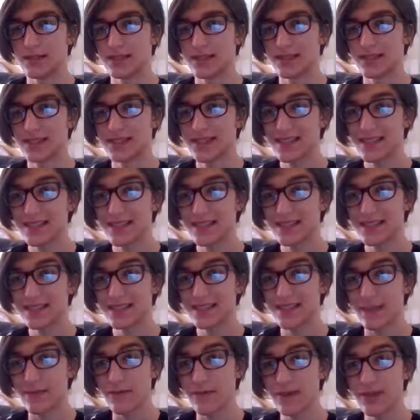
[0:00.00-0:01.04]

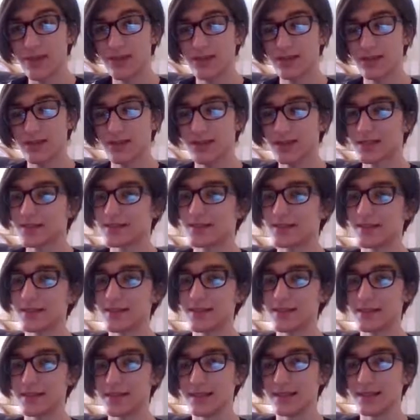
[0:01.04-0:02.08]
67? That's
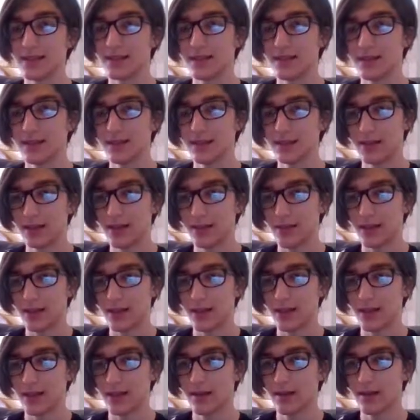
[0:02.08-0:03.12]
crazy.
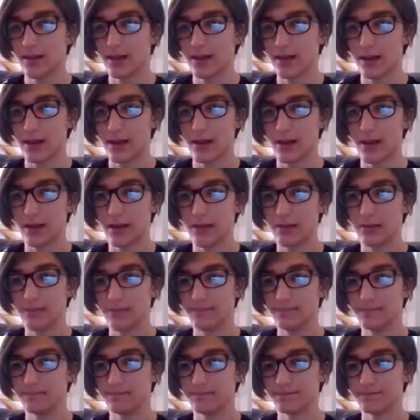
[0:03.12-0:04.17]
Okay.
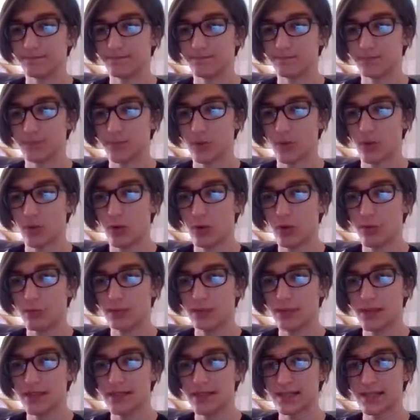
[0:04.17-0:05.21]

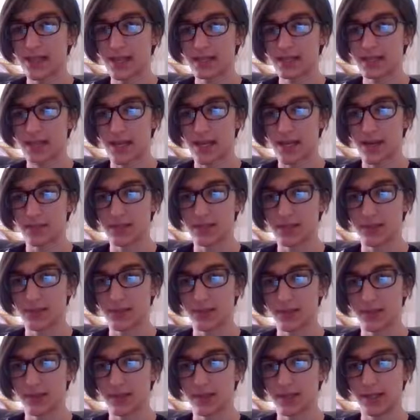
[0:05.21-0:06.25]
Hopefully I did not time this
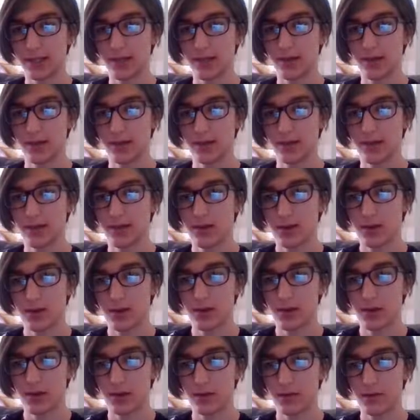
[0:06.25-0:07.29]
poorly.
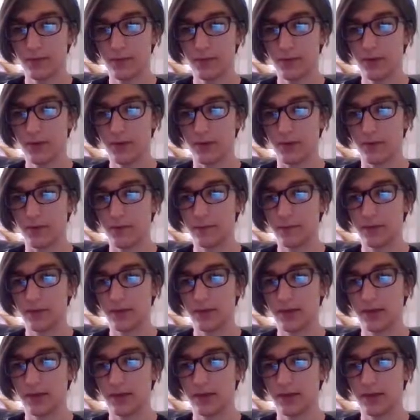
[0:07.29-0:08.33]
Hopefully. I'm
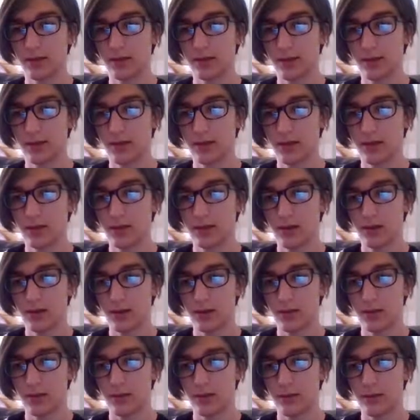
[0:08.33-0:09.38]

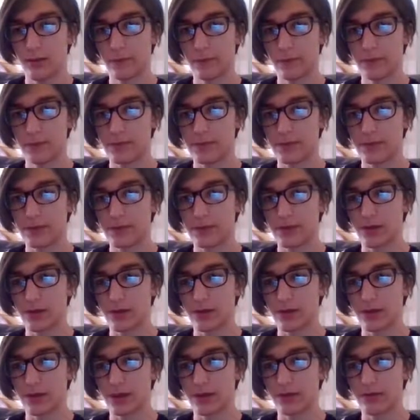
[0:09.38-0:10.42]
going to go for a Spirit
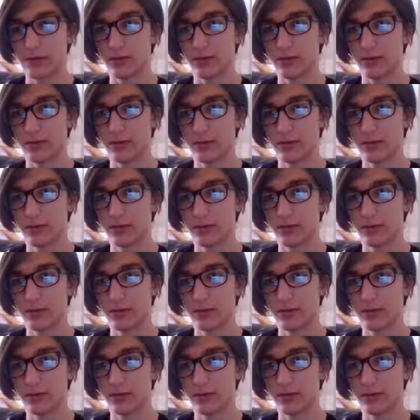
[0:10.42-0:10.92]
Shackle.